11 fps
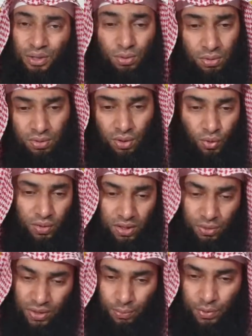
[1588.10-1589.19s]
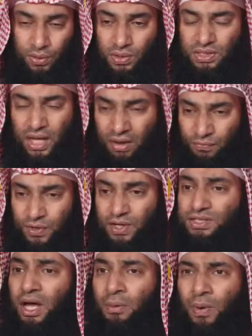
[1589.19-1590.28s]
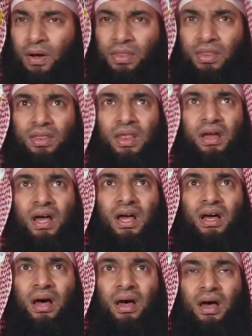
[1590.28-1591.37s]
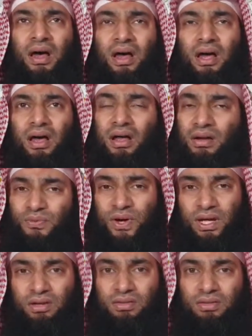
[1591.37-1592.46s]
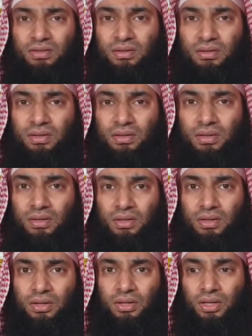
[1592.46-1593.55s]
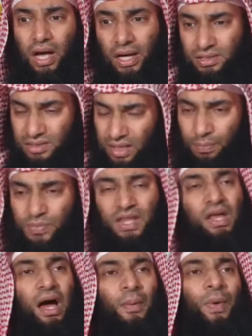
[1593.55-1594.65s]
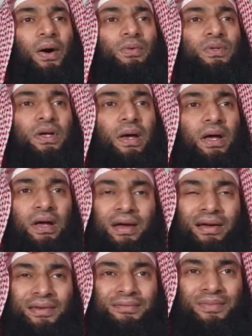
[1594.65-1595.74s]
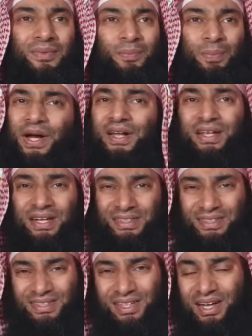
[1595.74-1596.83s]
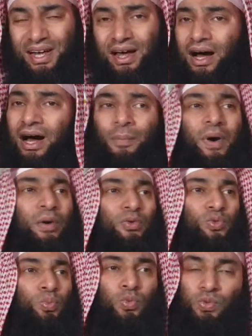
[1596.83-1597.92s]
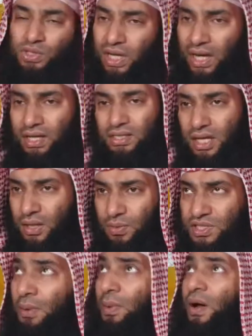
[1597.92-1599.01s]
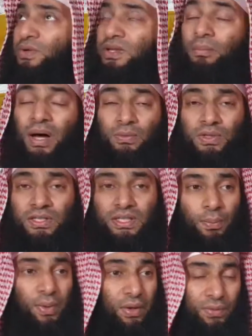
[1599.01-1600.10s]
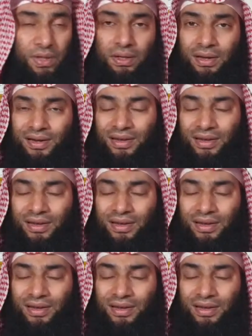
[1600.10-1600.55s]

You don't know. You come across a verse about the hellfire. Something about paradise, about Musa alayhi salatu wasalam, about the mountains, about,